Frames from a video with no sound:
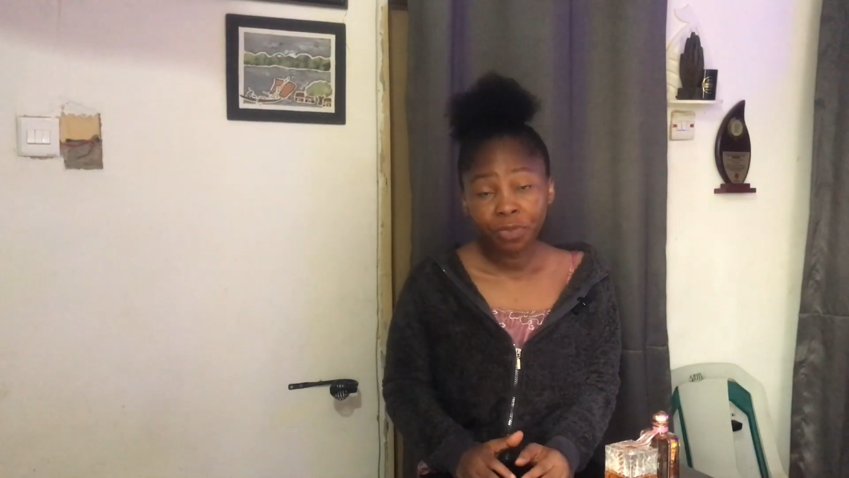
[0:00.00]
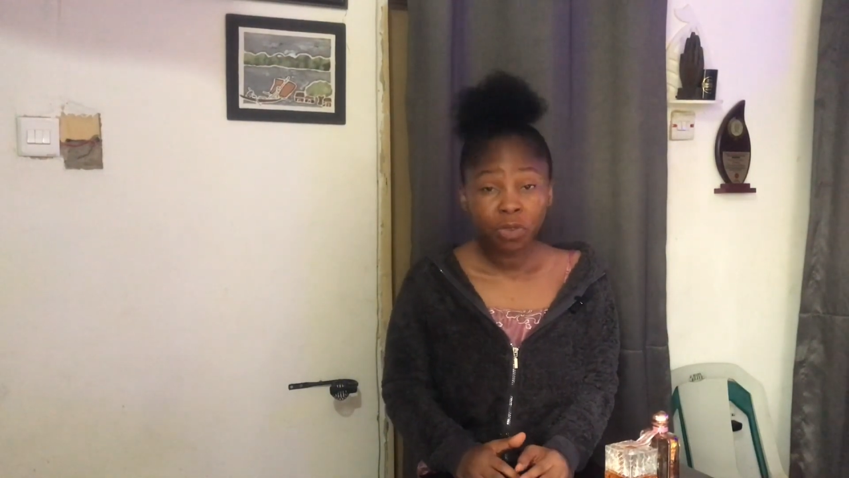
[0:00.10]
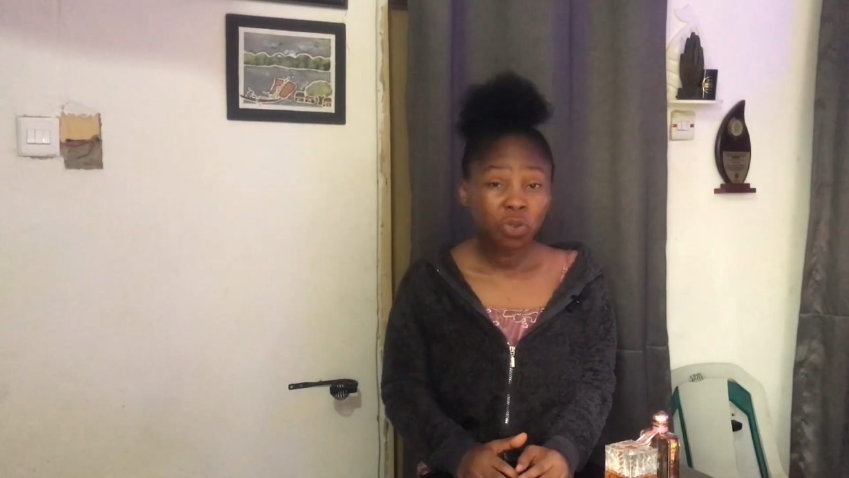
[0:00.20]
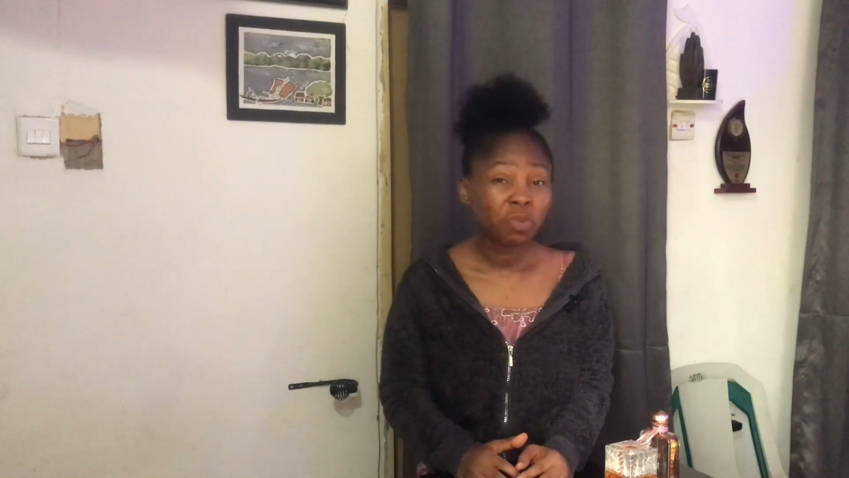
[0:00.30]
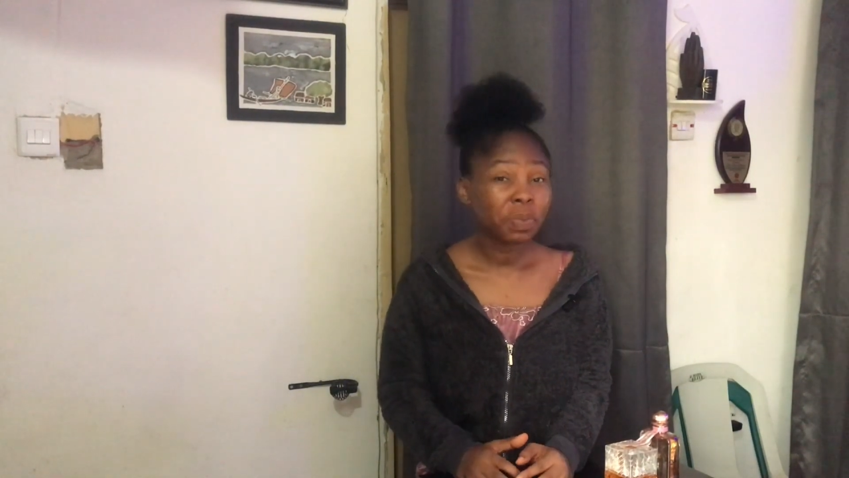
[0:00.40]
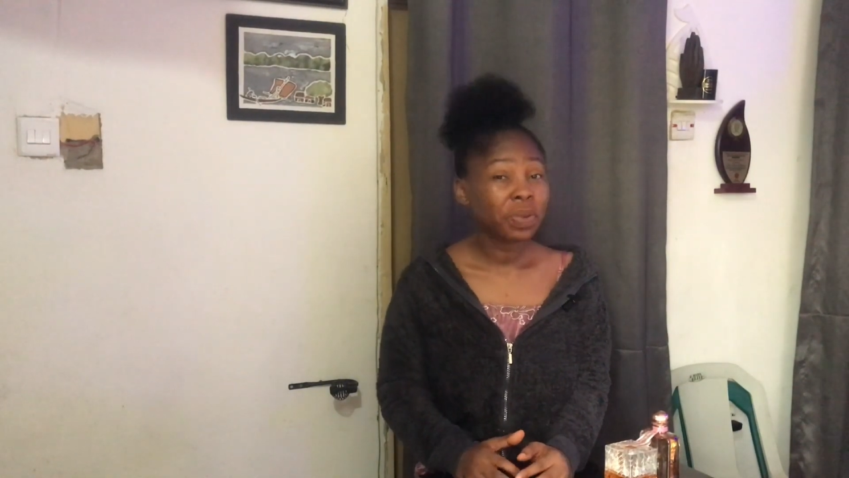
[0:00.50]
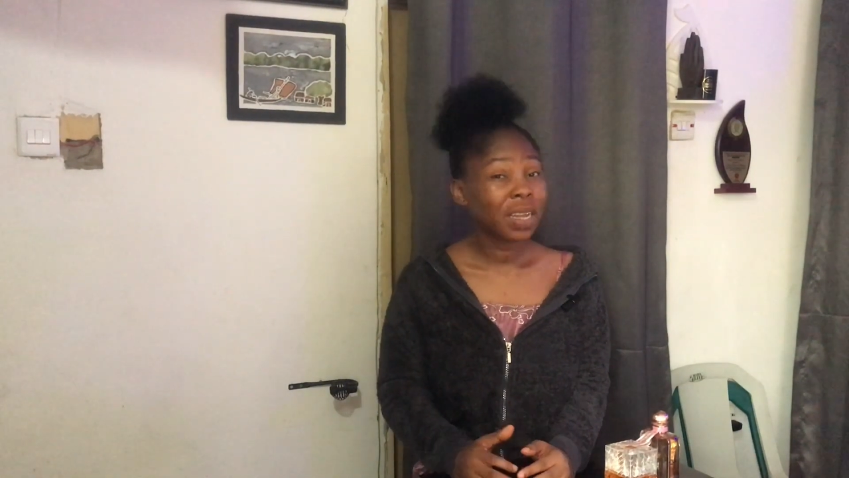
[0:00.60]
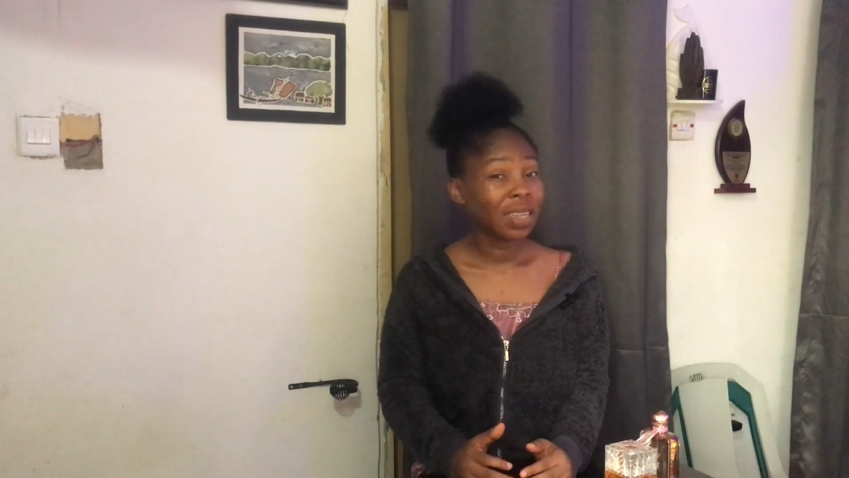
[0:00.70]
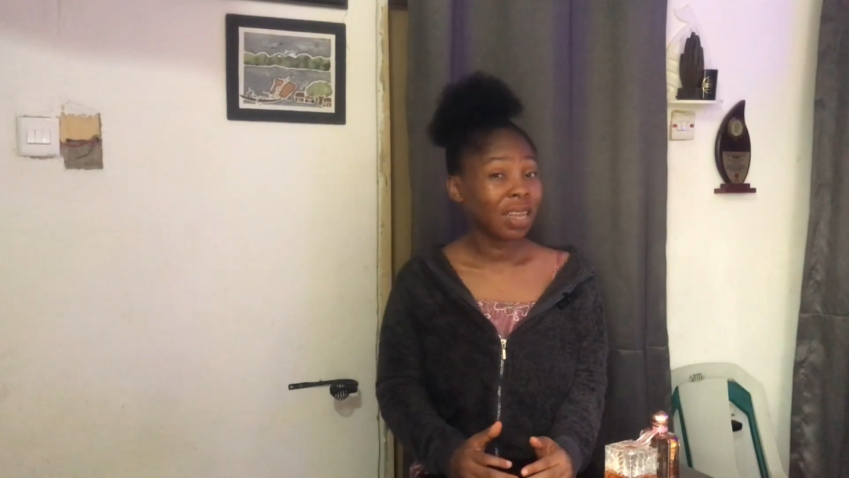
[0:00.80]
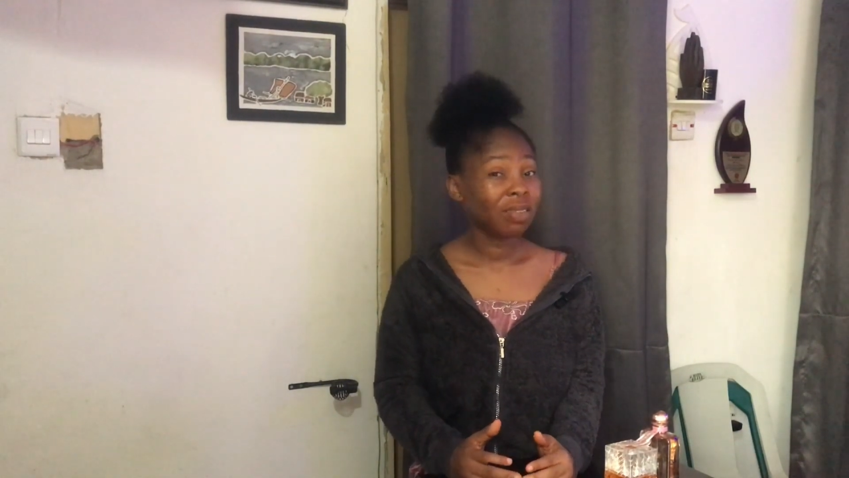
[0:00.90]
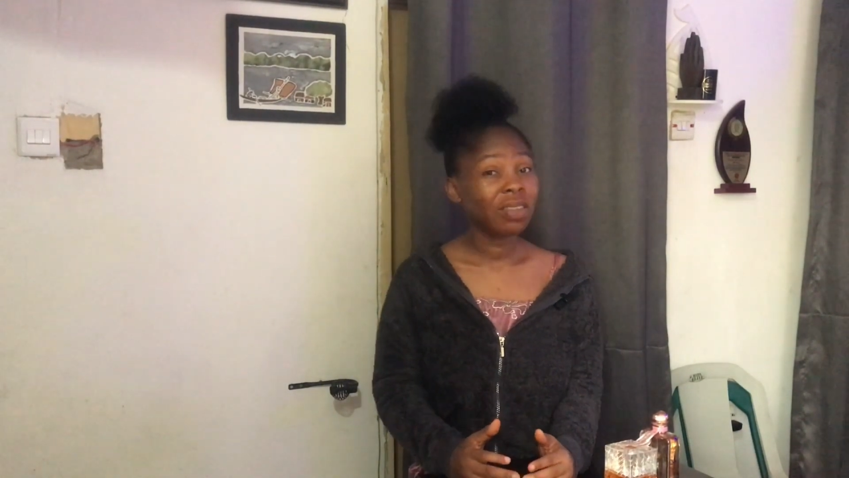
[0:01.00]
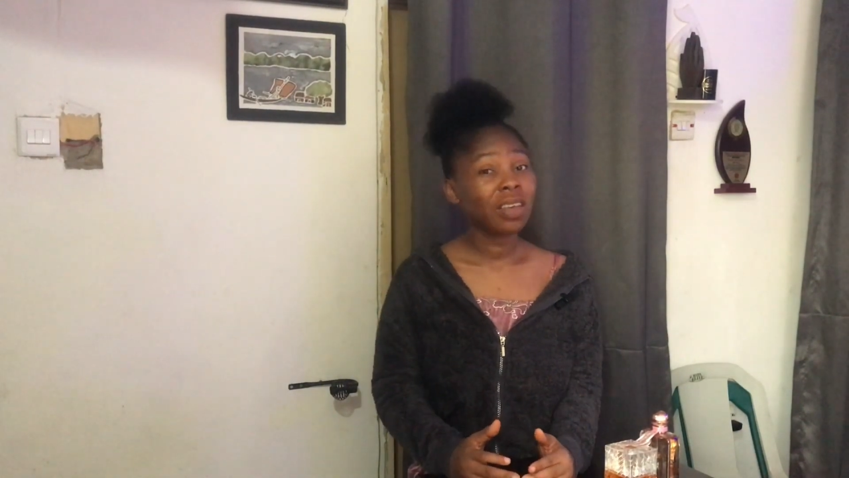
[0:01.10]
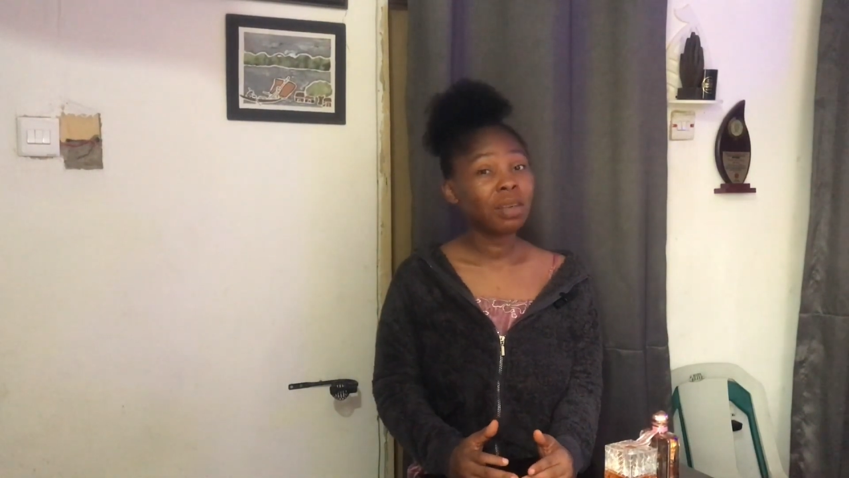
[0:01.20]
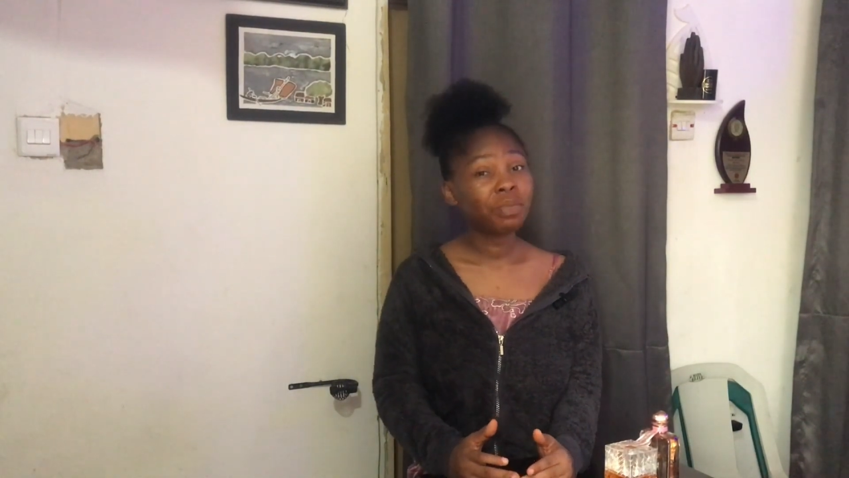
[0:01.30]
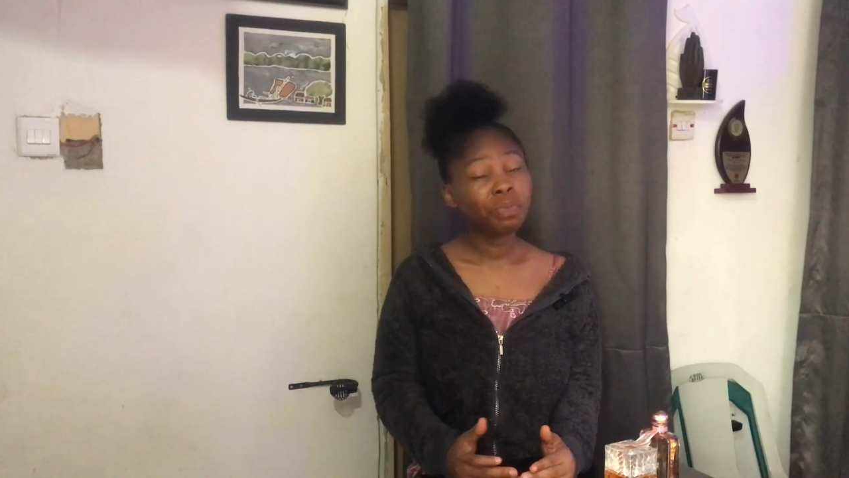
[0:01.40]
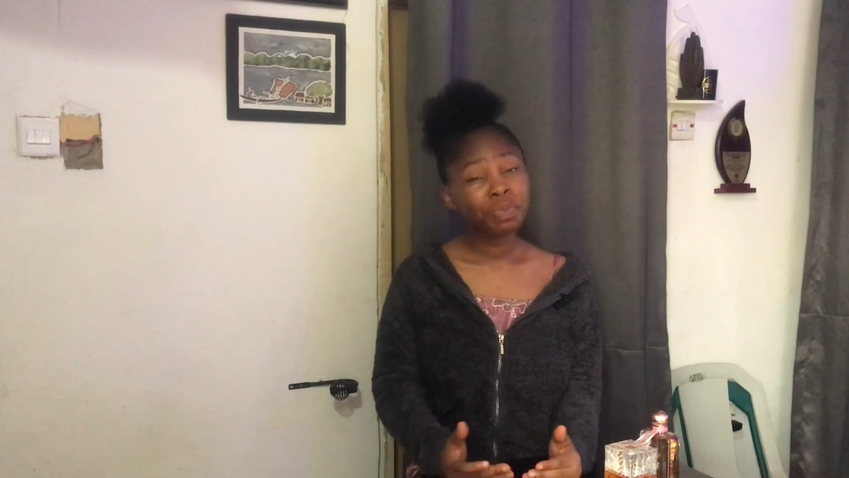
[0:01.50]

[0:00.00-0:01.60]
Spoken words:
For those people that are still able,